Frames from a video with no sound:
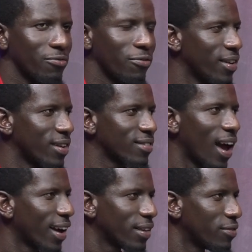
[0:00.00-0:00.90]
fierce
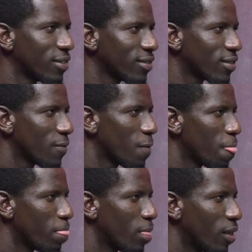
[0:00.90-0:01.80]
activist.
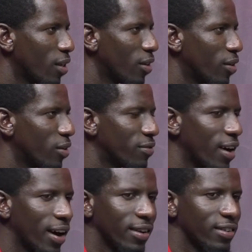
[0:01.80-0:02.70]
You've
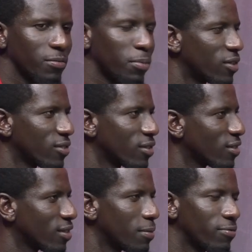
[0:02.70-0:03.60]
got
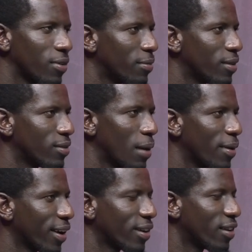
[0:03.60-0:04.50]
sponsorship from the
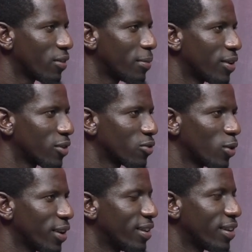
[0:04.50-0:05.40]
American government to
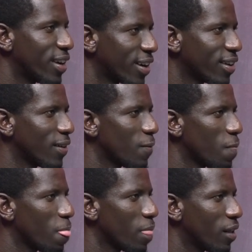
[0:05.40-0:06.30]
study in Ghana,
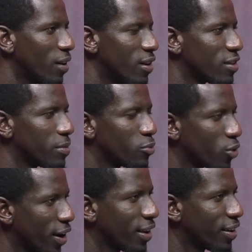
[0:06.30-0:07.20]
leadership
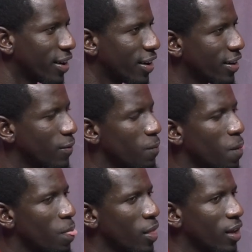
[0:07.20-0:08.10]
training in Ghana.
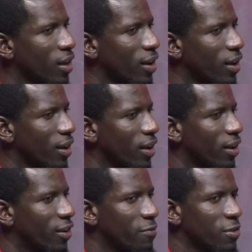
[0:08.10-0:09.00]

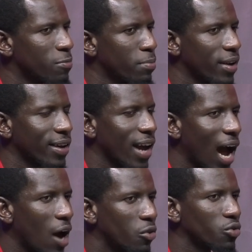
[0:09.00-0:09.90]
And you've been speaking
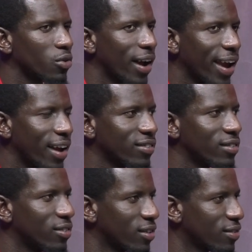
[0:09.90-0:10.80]
out against
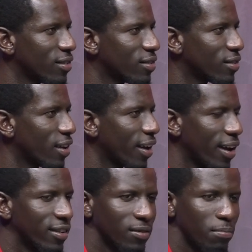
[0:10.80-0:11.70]
injustice,
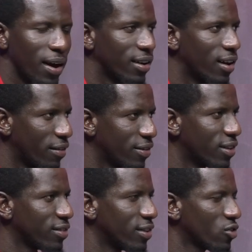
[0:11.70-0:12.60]
against bad
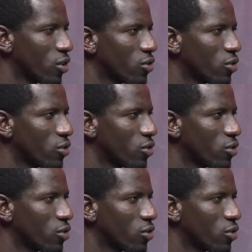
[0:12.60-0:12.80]
governance in this